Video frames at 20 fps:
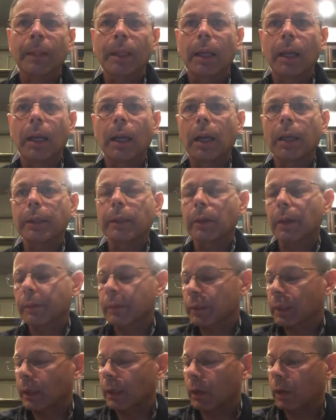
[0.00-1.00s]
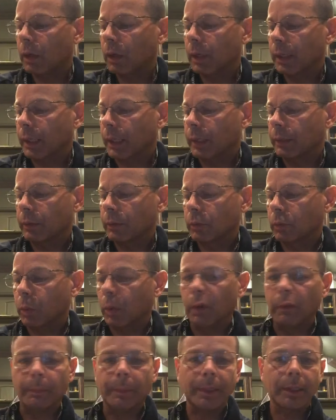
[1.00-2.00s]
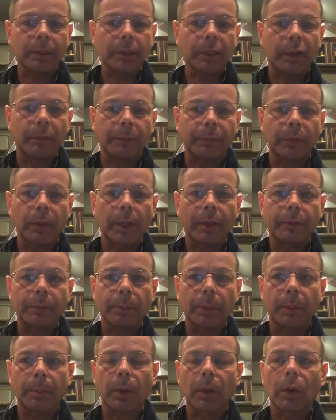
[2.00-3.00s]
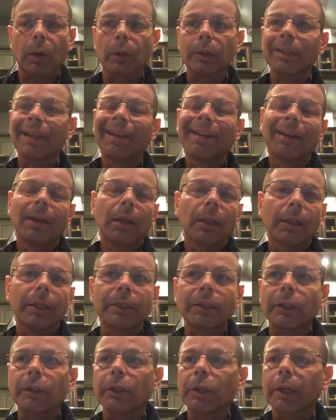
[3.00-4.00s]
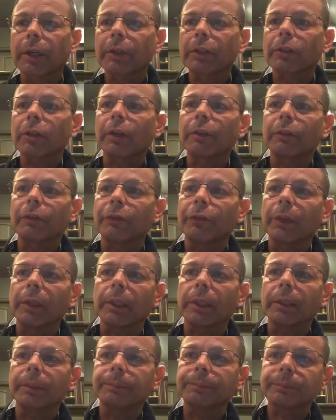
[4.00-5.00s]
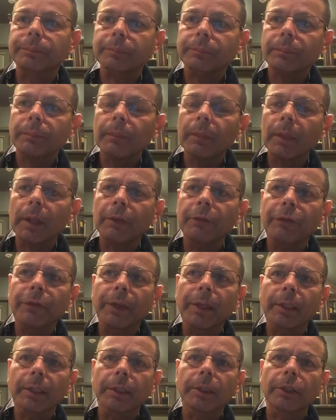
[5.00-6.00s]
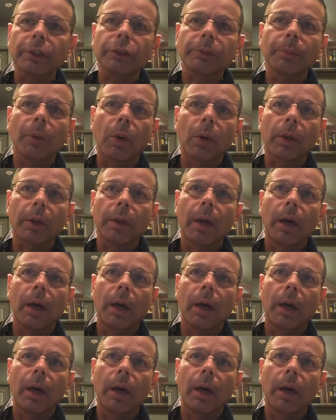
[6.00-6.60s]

You don't have to say, oh, I got 12 minutes left before I have to put more coals. Listen, you're gonna start feeling the smoke